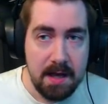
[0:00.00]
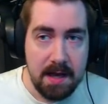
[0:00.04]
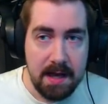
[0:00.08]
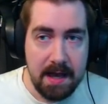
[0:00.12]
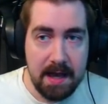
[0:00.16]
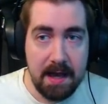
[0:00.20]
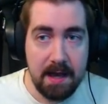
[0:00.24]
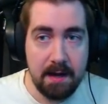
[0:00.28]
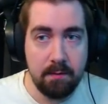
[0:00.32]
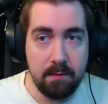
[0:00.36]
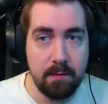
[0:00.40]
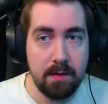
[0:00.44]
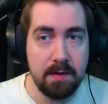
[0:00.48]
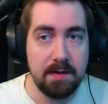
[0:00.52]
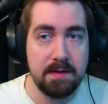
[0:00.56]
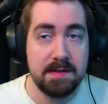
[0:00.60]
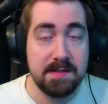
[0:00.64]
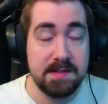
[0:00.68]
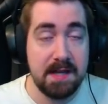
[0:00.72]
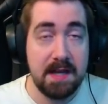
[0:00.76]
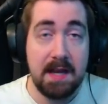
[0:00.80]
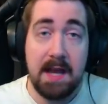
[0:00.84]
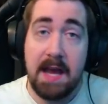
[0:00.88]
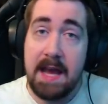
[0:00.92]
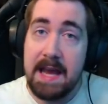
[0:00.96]
And one that's
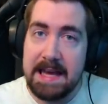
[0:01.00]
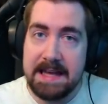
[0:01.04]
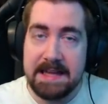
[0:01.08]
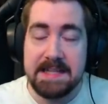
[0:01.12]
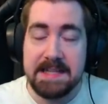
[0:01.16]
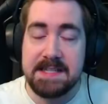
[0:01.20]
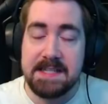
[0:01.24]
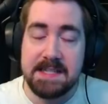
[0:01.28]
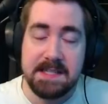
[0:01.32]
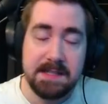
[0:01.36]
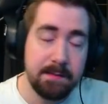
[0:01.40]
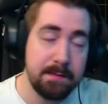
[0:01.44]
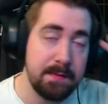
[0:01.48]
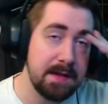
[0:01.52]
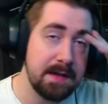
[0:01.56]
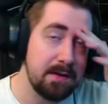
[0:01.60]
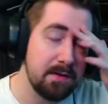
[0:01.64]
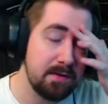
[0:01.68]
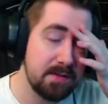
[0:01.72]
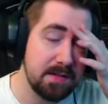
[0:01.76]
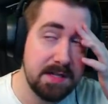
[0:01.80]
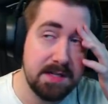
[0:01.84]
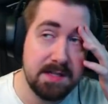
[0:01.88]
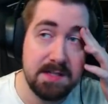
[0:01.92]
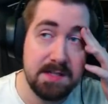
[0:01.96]
like, hey, this is a bigger
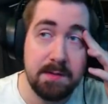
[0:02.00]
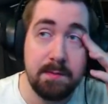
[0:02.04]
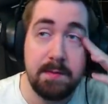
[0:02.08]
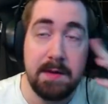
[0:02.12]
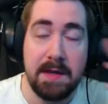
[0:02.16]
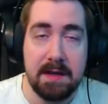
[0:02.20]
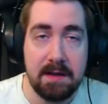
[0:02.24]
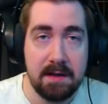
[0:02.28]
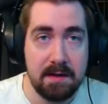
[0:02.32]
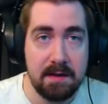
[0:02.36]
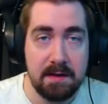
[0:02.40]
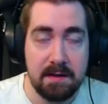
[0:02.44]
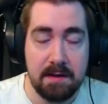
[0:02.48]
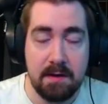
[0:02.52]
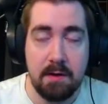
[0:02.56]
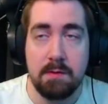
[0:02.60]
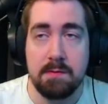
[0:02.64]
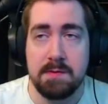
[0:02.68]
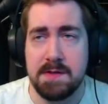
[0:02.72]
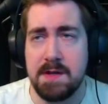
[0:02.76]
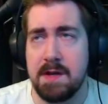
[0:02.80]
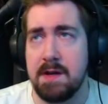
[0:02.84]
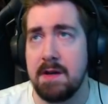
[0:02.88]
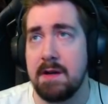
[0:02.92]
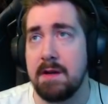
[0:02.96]
chance to be a
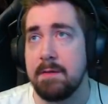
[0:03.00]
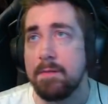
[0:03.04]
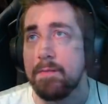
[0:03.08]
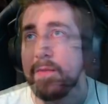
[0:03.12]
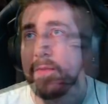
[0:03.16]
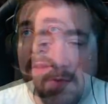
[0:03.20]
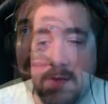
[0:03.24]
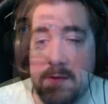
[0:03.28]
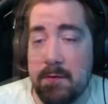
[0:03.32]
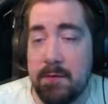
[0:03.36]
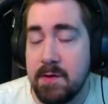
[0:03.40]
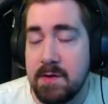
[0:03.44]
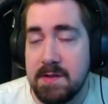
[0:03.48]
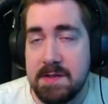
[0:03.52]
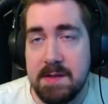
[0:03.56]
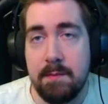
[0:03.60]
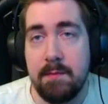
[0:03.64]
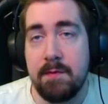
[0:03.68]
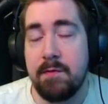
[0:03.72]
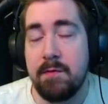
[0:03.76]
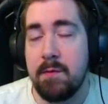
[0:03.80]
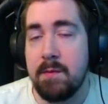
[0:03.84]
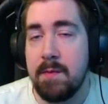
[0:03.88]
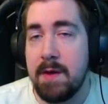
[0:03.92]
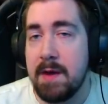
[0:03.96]
Combs Heart. So for example,
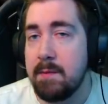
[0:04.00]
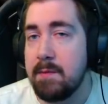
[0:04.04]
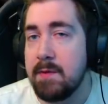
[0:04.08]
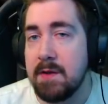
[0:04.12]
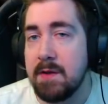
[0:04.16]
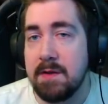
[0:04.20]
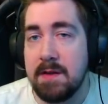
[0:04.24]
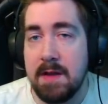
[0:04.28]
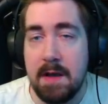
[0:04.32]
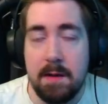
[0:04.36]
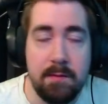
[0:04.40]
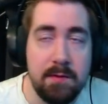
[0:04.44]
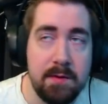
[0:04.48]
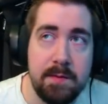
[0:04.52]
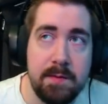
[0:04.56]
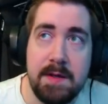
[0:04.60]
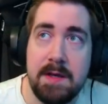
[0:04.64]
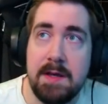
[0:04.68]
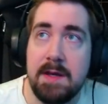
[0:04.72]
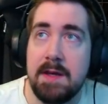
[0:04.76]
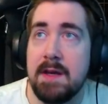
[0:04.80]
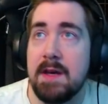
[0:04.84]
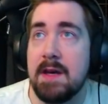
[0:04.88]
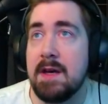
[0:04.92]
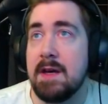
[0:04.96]
for my build, I'm going to
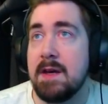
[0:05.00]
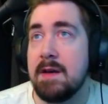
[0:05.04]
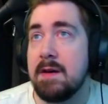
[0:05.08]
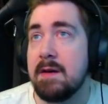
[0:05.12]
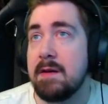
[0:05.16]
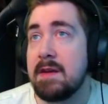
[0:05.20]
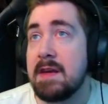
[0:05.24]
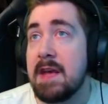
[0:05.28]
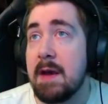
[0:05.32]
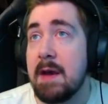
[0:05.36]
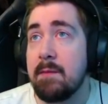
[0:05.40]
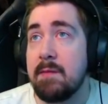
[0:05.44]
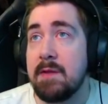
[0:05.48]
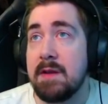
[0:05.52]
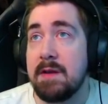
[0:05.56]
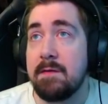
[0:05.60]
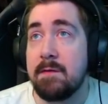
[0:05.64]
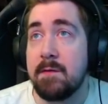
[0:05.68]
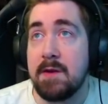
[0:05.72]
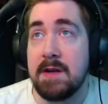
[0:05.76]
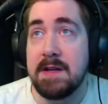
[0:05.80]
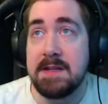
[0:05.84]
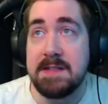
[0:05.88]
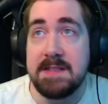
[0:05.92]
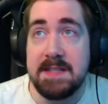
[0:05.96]
be gambling
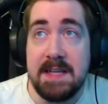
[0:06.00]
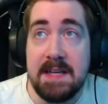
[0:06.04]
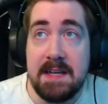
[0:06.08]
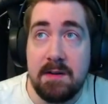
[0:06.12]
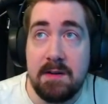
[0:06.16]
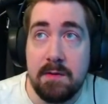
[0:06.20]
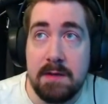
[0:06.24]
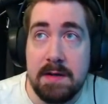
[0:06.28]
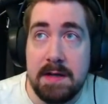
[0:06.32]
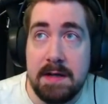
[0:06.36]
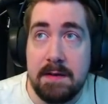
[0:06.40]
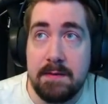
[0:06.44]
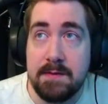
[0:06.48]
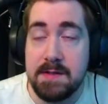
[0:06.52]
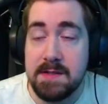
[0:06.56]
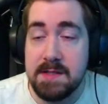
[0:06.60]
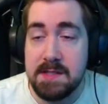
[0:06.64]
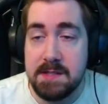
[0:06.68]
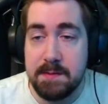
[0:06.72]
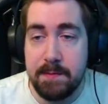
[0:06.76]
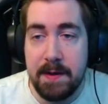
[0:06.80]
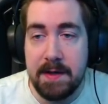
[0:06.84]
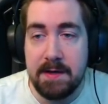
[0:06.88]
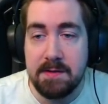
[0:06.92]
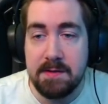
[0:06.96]
for Antique Greaves and
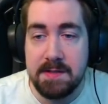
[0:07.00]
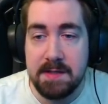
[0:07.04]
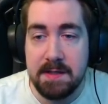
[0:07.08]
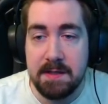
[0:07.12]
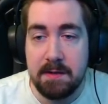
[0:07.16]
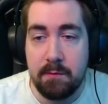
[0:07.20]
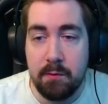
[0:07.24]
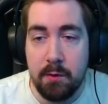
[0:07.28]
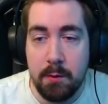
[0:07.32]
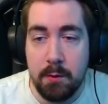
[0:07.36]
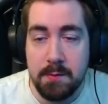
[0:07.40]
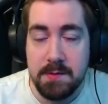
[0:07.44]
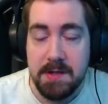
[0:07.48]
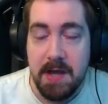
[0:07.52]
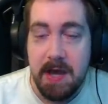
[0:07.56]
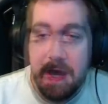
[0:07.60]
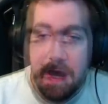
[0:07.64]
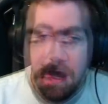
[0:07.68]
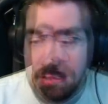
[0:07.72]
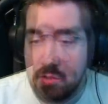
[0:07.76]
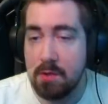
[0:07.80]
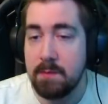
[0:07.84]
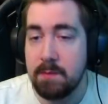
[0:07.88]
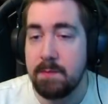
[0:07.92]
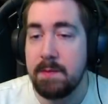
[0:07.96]
Spider Silk Robes.
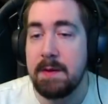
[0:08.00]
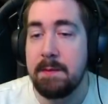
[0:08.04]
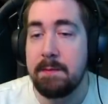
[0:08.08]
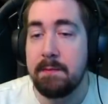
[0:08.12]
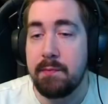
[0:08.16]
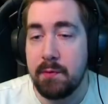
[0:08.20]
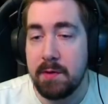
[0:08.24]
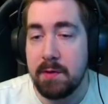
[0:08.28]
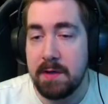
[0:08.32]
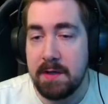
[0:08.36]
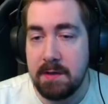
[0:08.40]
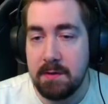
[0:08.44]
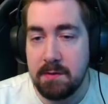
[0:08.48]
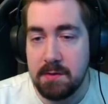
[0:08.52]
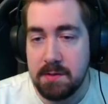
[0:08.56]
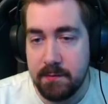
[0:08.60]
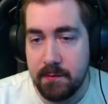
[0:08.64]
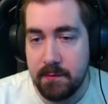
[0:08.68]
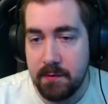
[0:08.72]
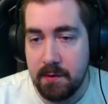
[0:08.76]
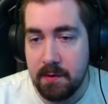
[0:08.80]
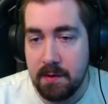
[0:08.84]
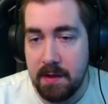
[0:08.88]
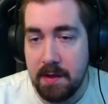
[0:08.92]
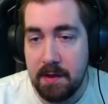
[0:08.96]
Should be pretty
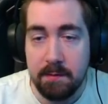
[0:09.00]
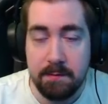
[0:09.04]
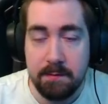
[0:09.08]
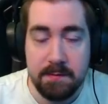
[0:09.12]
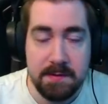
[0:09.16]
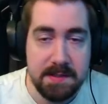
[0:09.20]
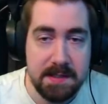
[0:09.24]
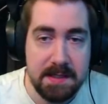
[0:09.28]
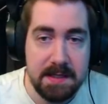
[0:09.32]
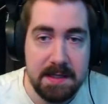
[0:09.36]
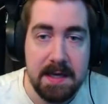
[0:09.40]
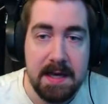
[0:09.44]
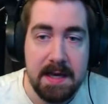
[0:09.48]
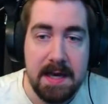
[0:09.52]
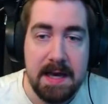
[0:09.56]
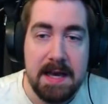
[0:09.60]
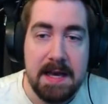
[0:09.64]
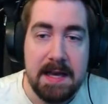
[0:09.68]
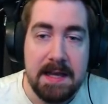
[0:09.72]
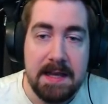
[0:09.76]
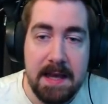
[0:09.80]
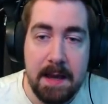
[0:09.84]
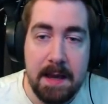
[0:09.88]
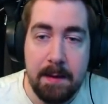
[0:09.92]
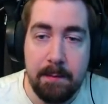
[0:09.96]
useful. And obviously
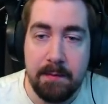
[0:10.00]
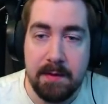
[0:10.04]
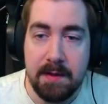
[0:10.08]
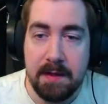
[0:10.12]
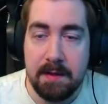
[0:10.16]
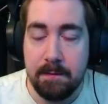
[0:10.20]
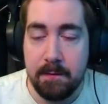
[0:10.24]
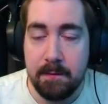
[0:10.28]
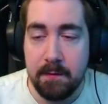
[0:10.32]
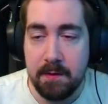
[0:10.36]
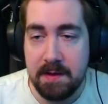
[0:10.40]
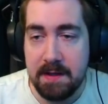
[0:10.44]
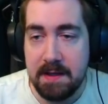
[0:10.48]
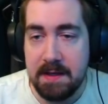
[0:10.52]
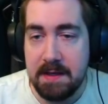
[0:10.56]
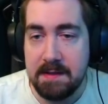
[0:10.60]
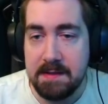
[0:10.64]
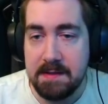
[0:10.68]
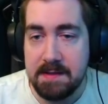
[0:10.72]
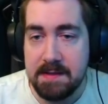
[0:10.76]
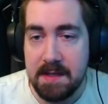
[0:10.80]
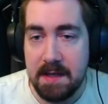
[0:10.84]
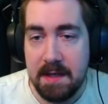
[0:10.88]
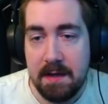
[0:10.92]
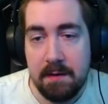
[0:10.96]
gambling for
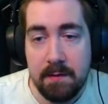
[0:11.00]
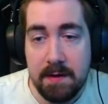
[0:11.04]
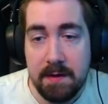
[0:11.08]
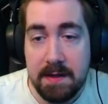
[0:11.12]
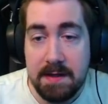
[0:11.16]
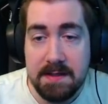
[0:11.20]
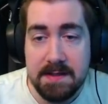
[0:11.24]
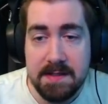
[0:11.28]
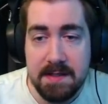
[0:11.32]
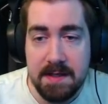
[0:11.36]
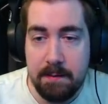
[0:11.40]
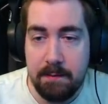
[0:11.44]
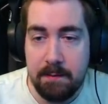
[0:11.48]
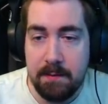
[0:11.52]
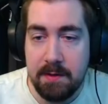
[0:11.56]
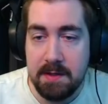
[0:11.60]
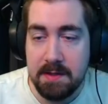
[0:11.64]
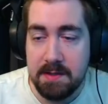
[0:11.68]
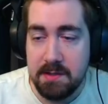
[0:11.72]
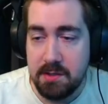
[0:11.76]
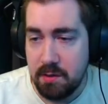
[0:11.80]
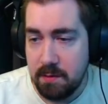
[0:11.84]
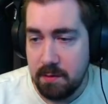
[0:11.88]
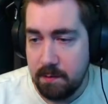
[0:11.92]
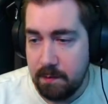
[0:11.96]
things like rings and
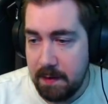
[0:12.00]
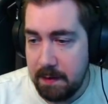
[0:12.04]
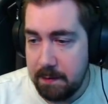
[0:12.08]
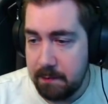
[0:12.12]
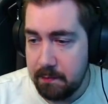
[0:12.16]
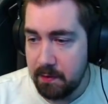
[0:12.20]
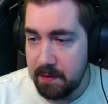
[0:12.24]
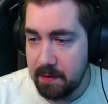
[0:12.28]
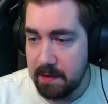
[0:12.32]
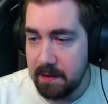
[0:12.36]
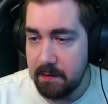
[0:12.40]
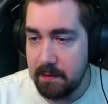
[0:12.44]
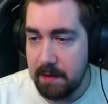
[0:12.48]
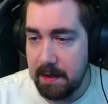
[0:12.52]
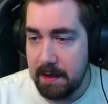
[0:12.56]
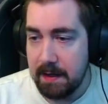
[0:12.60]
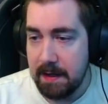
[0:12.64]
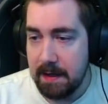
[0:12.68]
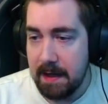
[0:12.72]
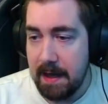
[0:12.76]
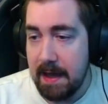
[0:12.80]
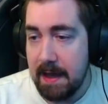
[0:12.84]
amulets should be pretty great.